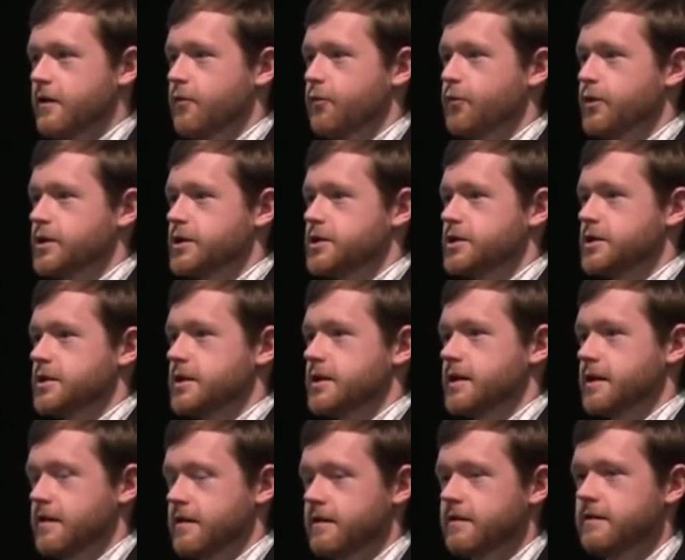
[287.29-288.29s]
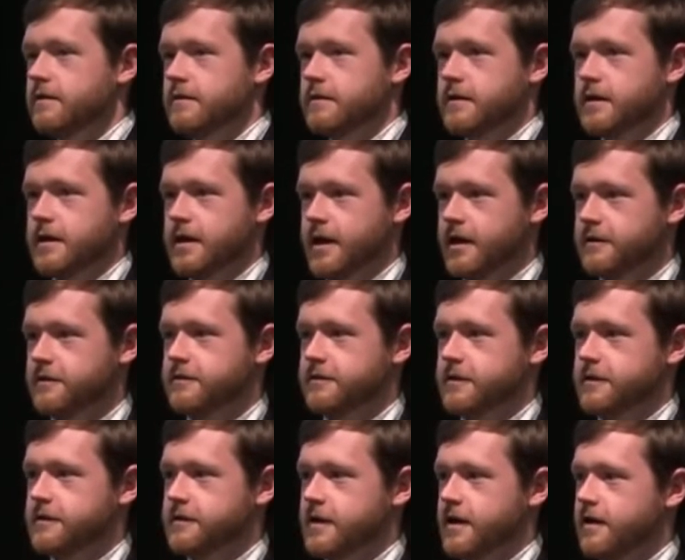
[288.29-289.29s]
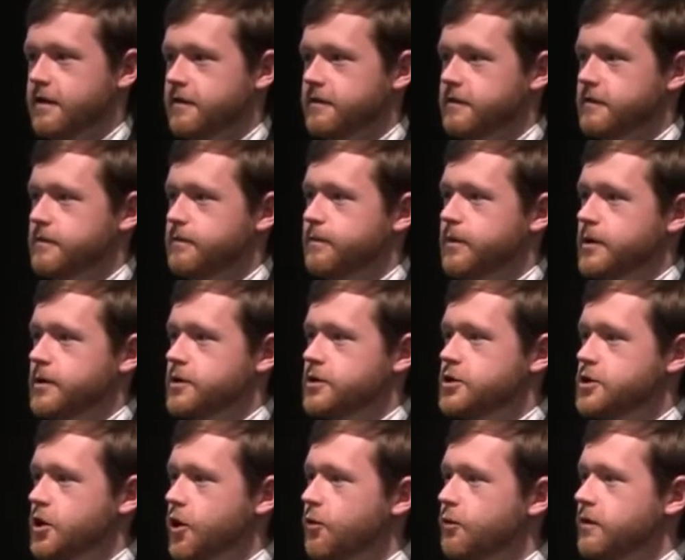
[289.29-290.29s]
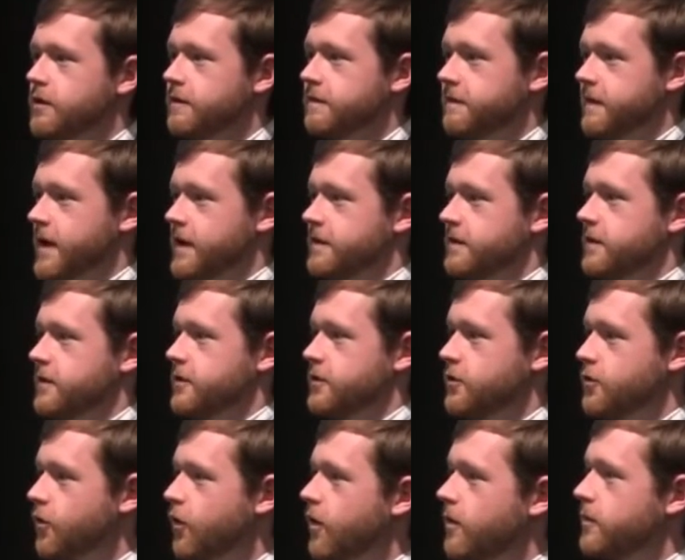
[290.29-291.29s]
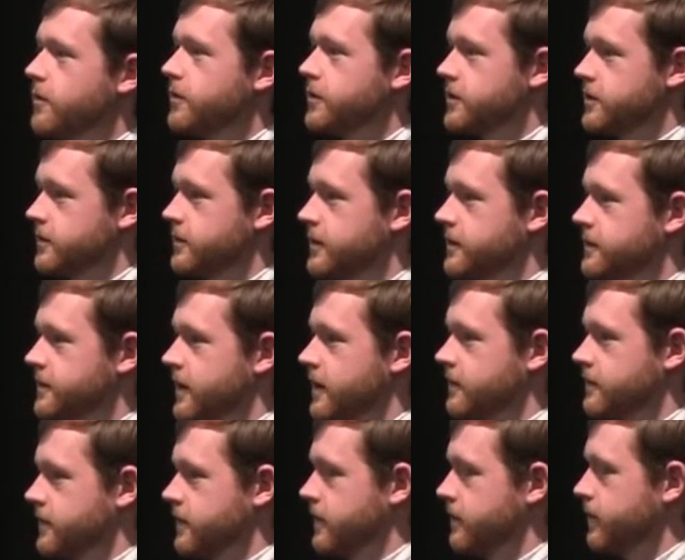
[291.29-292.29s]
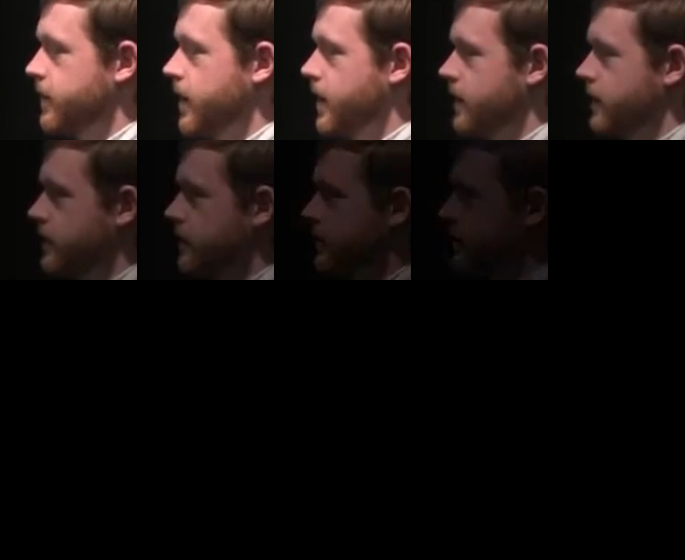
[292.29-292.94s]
which kill cancerous cells but don't affect the normal human cells in the body.